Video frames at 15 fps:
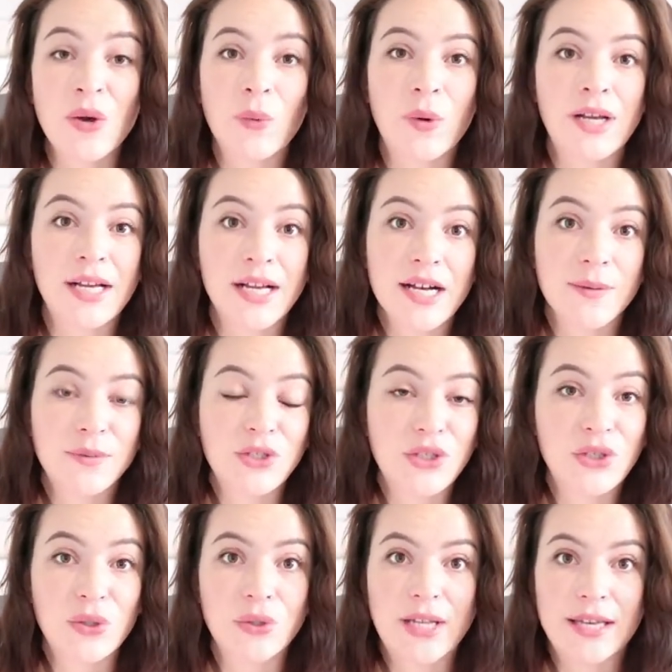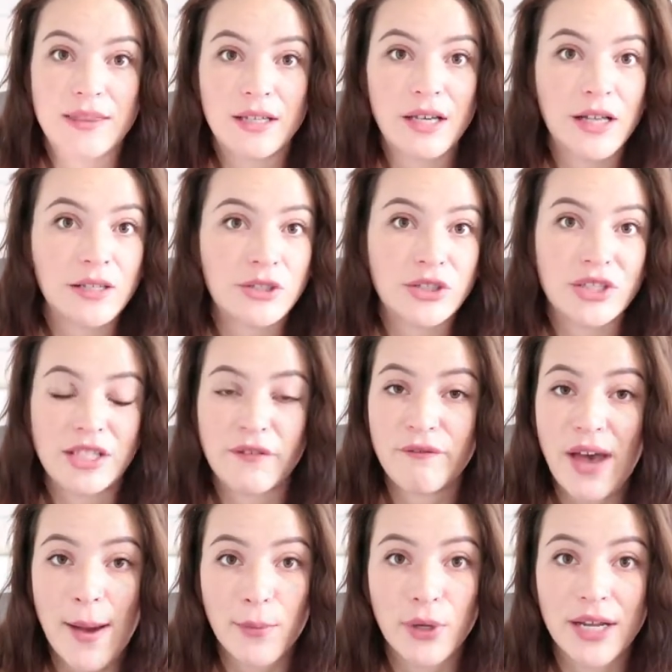when it comes to like the colors
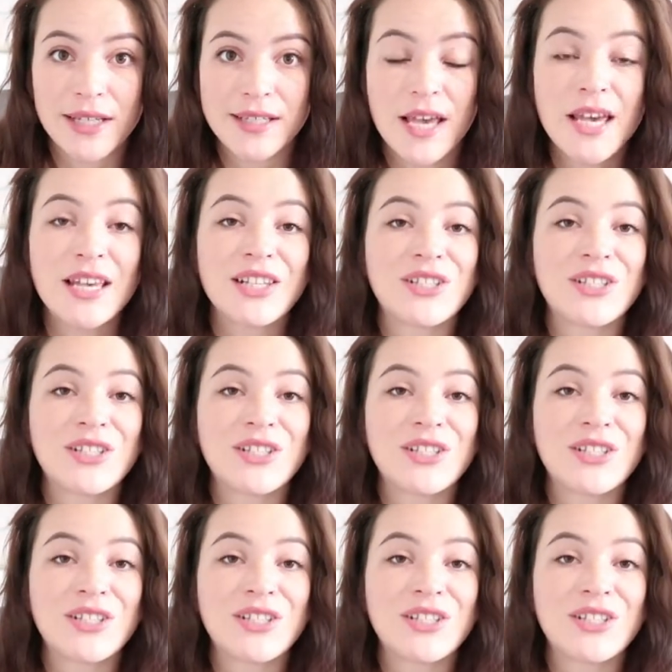fabric.